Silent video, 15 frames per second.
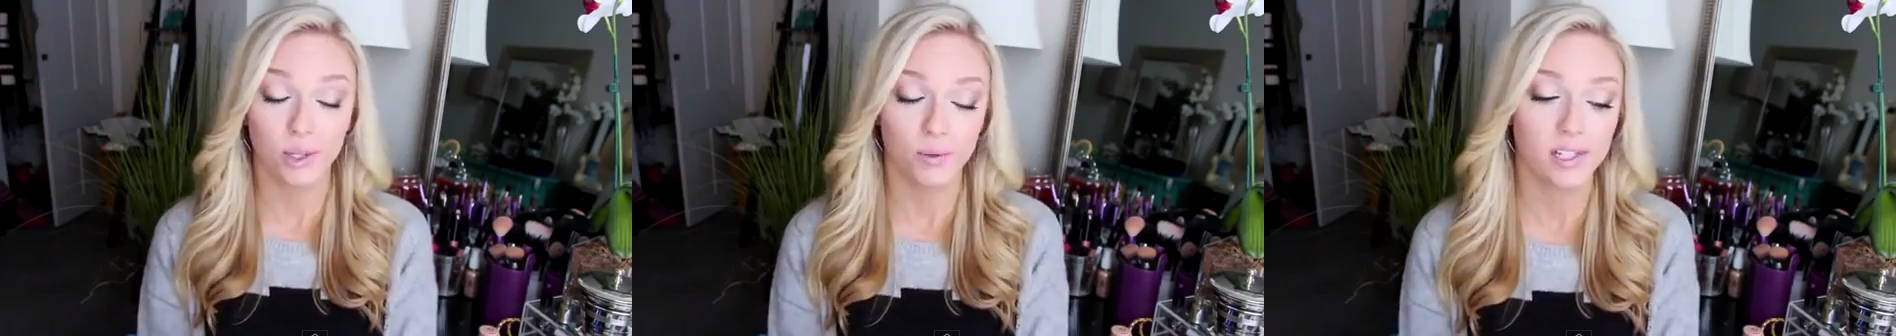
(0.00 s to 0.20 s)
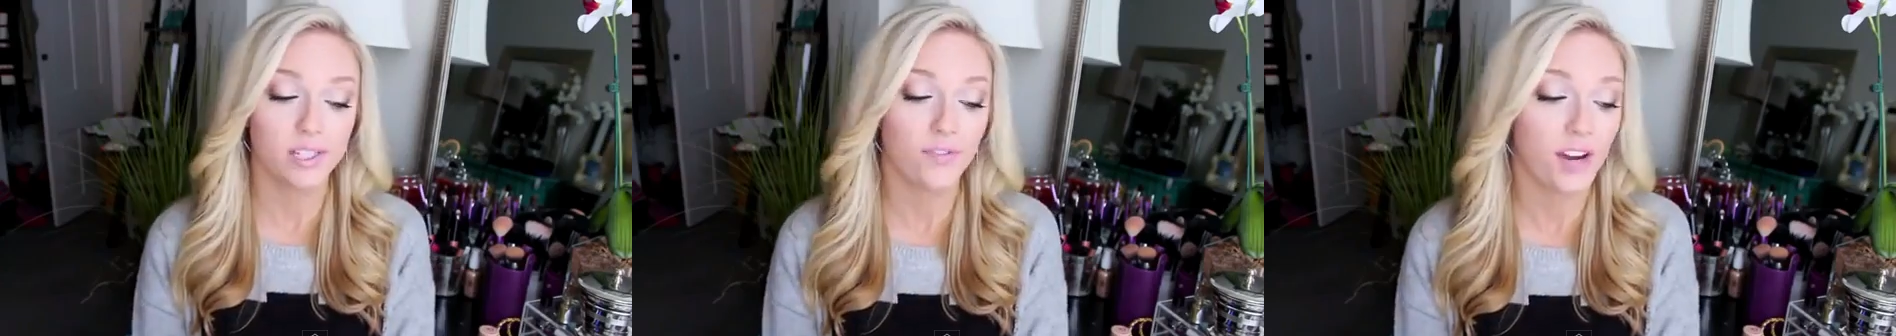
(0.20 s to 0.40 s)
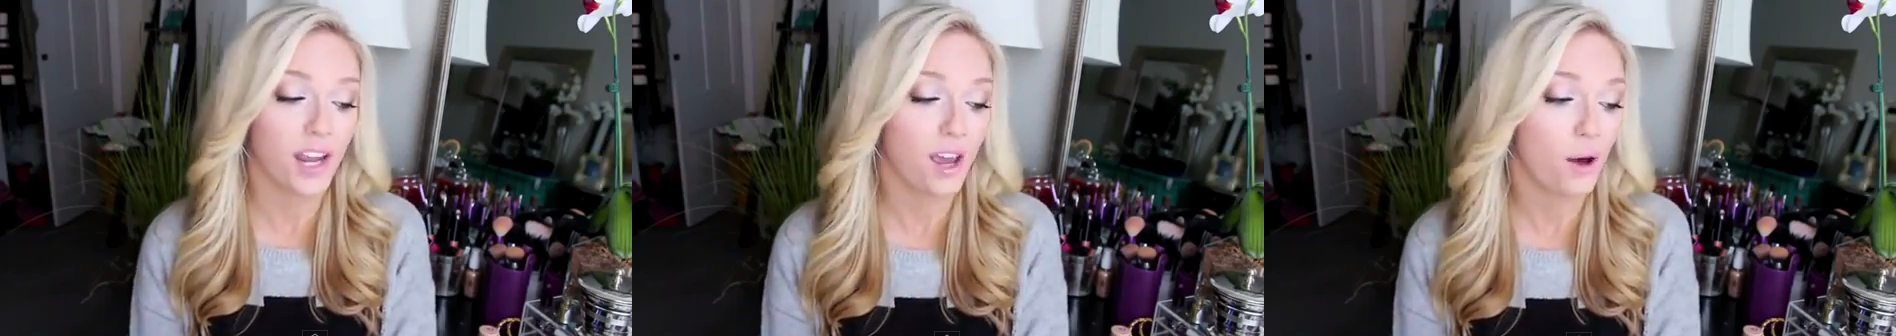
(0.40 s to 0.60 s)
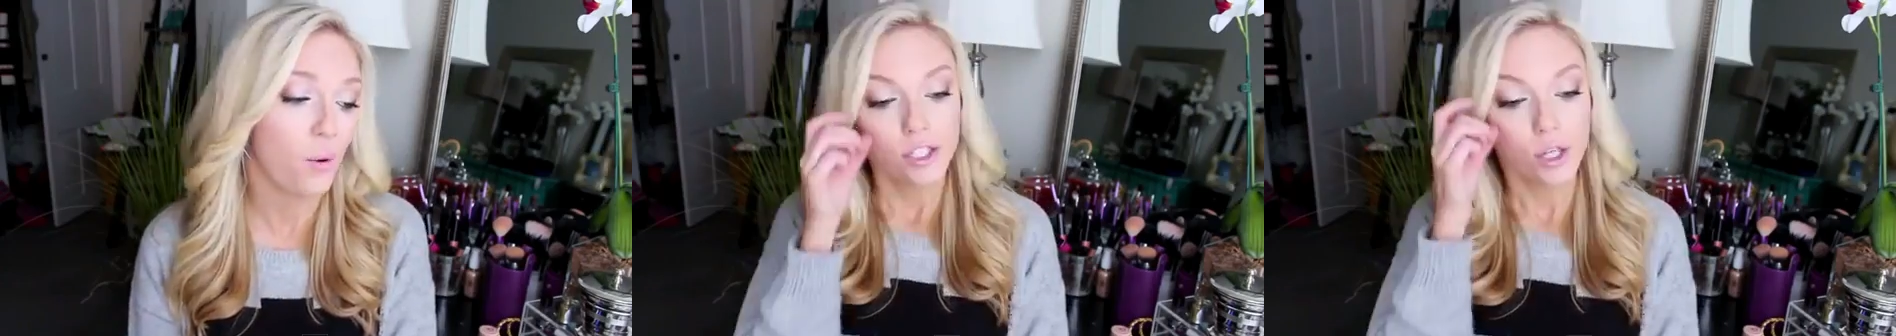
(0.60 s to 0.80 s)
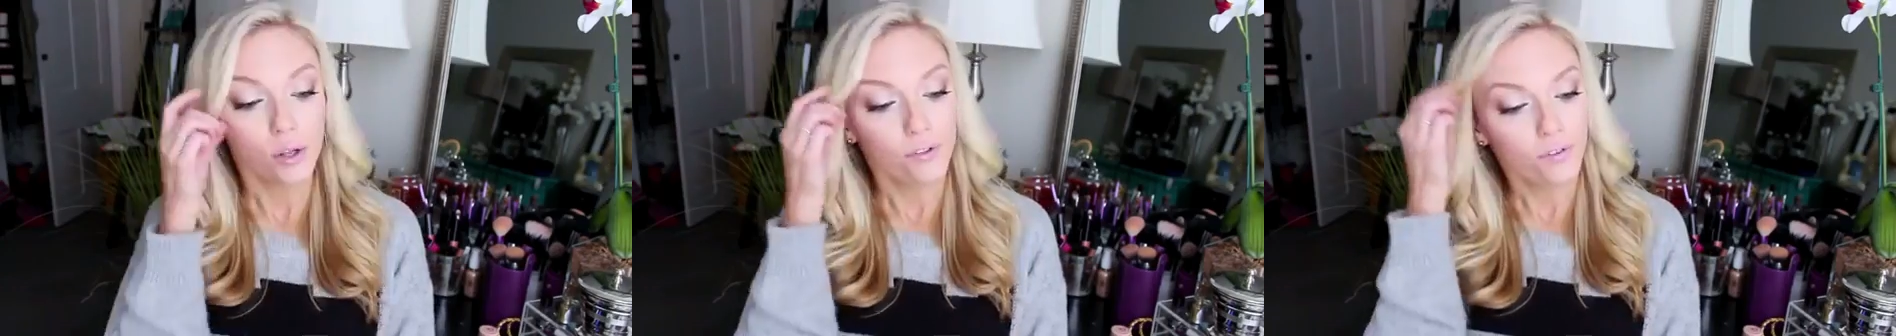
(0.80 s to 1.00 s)
in this video.
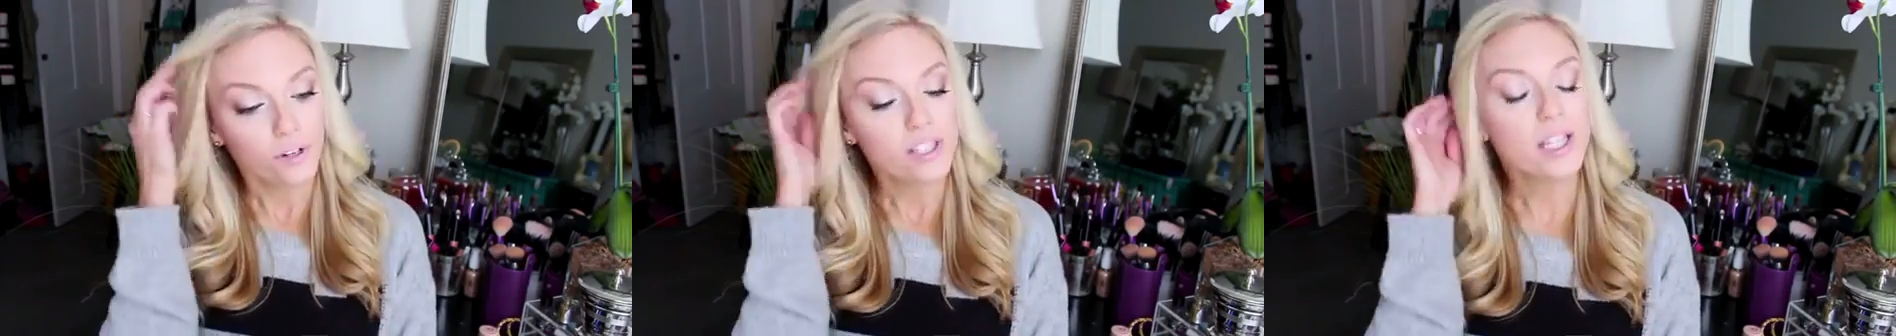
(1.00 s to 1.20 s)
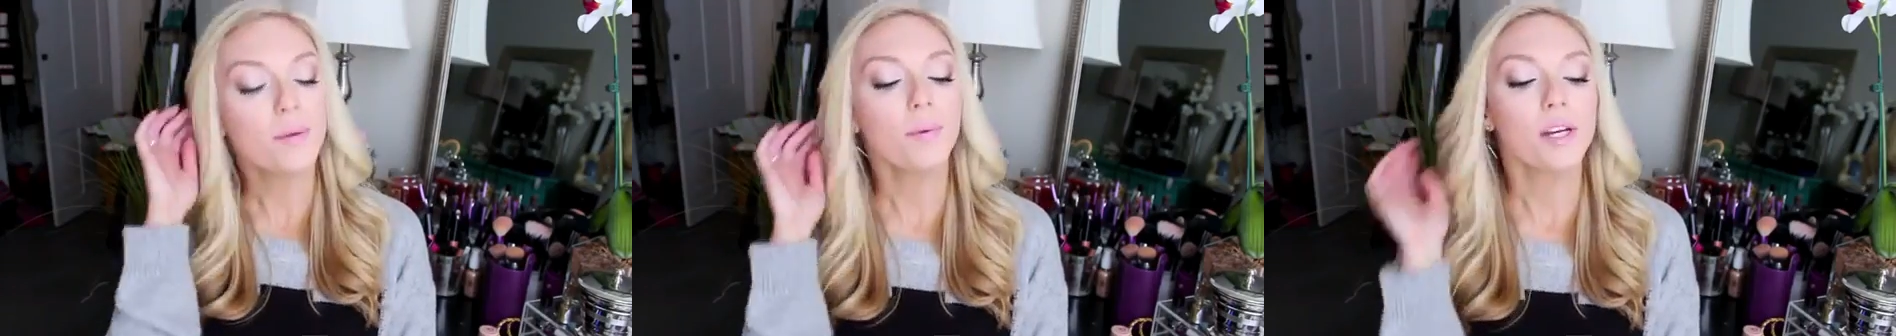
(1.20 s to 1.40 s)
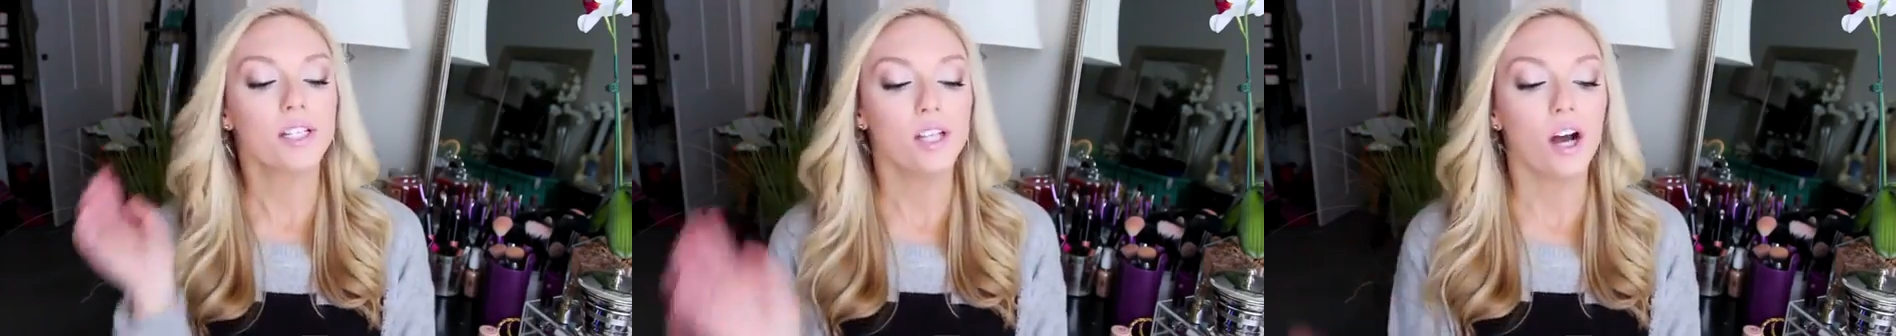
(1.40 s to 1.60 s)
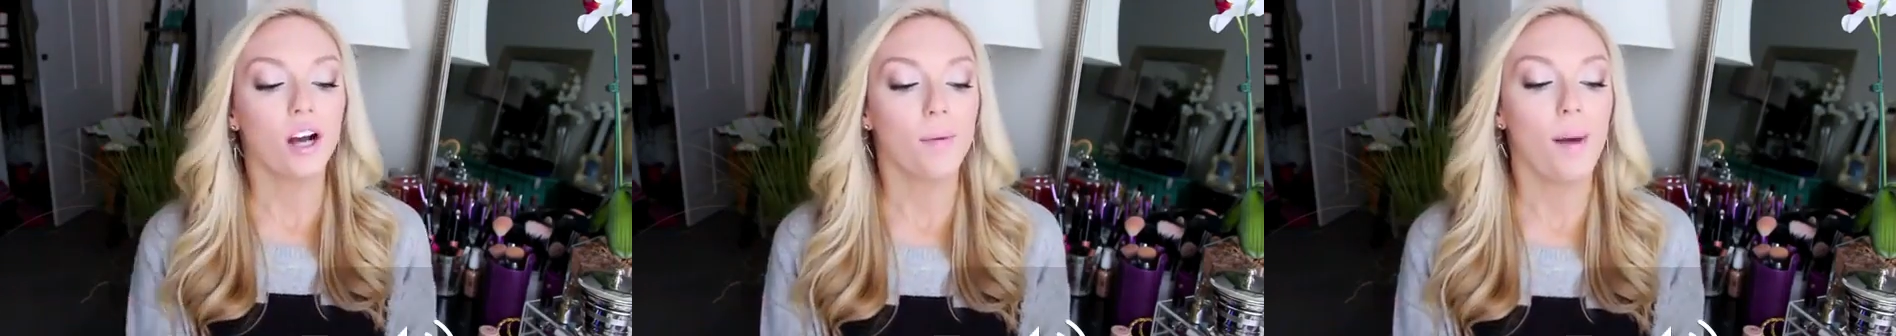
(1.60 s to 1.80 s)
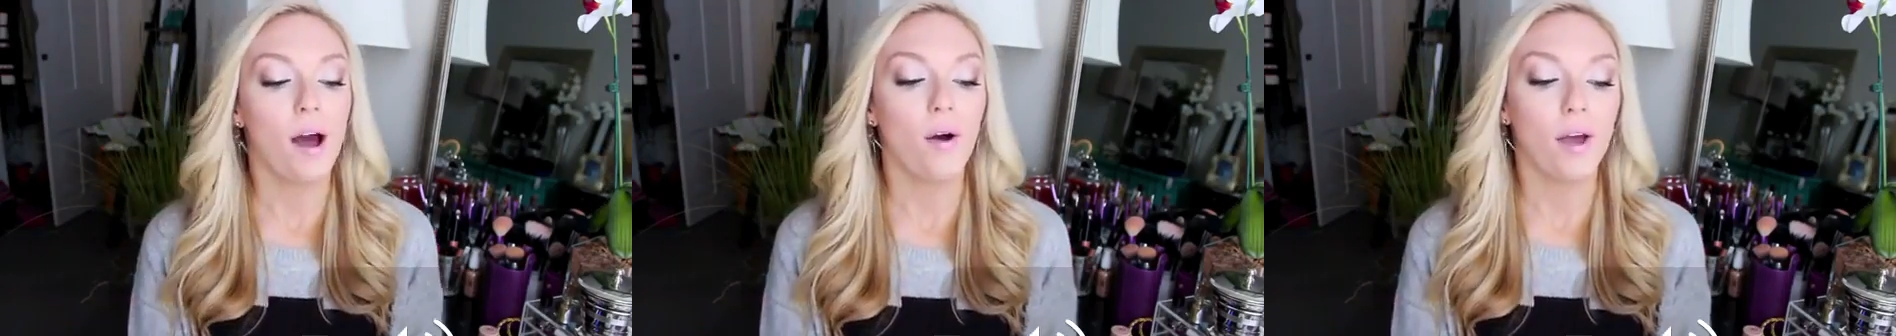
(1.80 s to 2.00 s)
So the first thing I'm going to
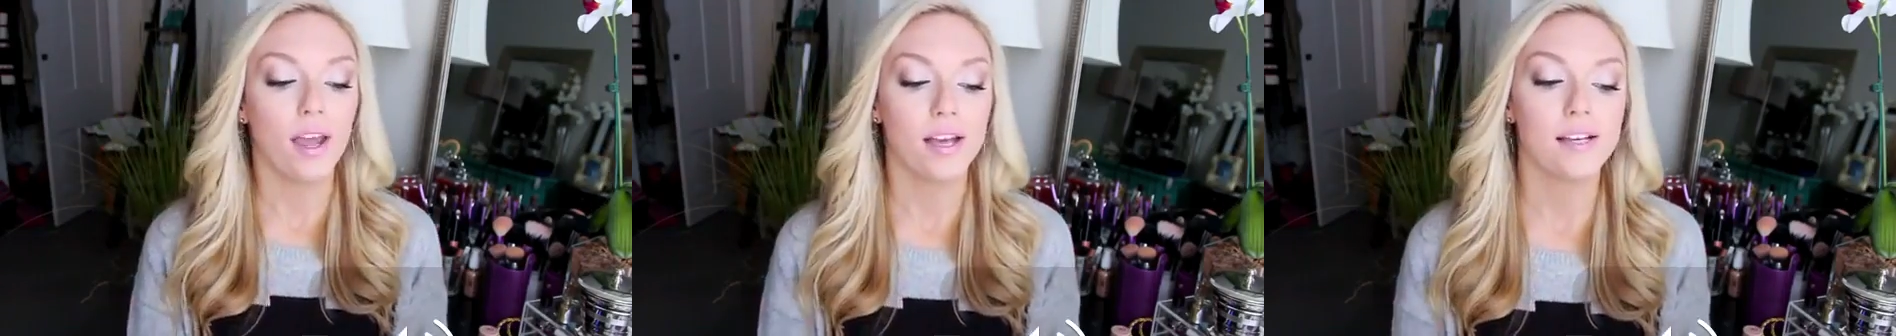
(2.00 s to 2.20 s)
talk about